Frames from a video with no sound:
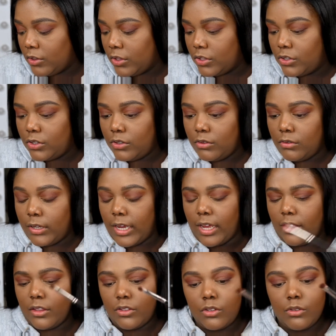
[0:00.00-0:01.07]
or the
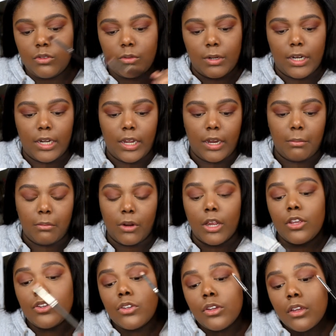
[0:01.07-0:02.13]
229
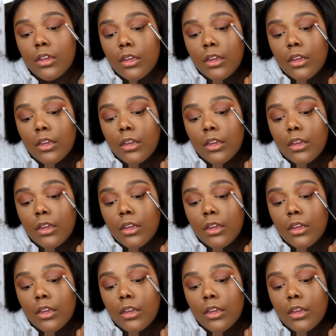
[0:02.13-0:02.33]
brush.